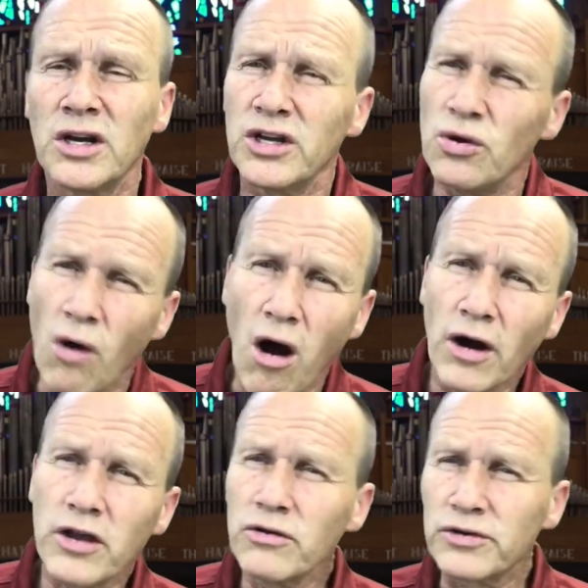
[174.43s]
You
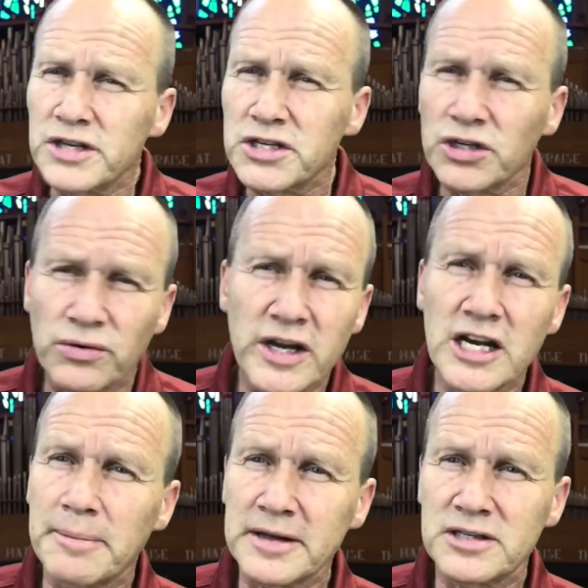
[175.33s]
argued or disagreed
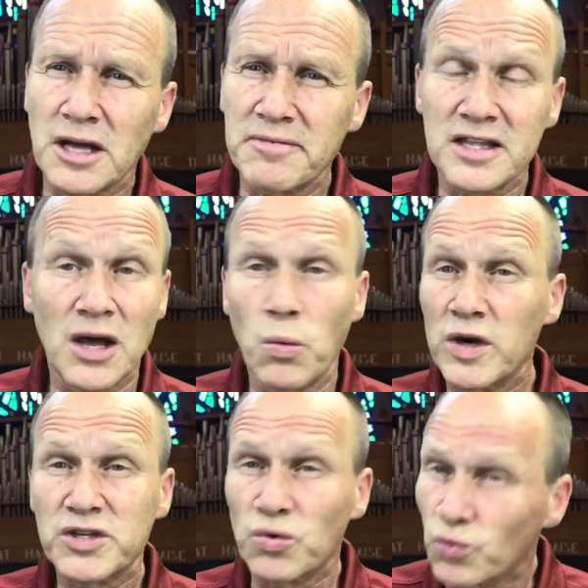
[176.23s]
about something that
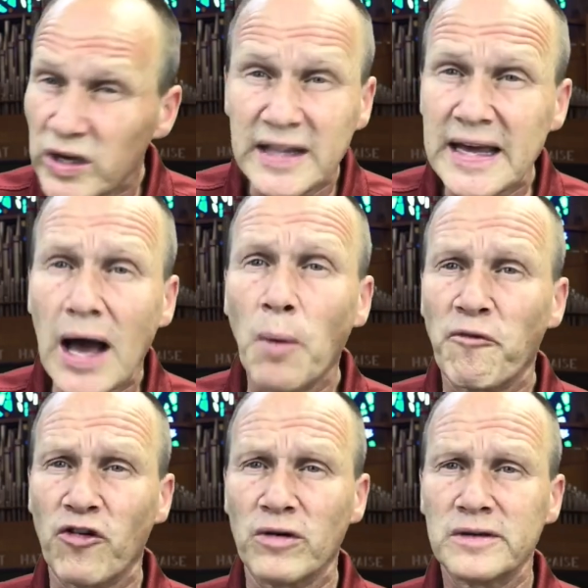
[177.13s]
wasn't really
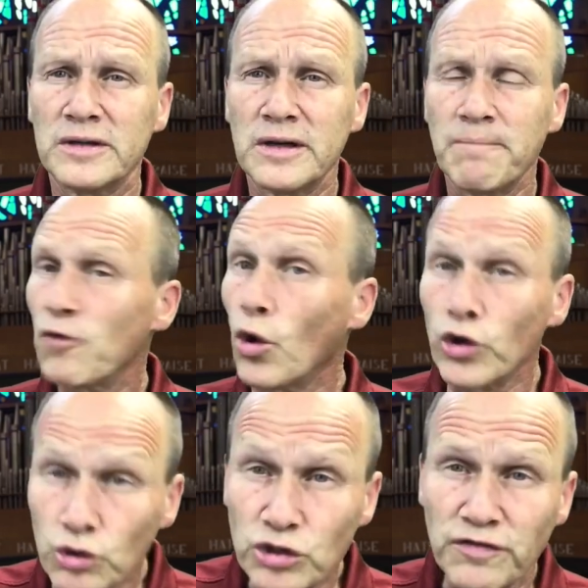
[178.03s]
helpful or
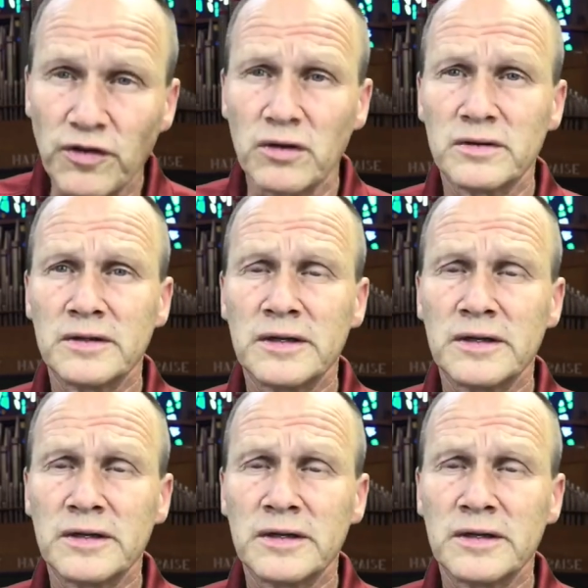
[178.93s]
useful.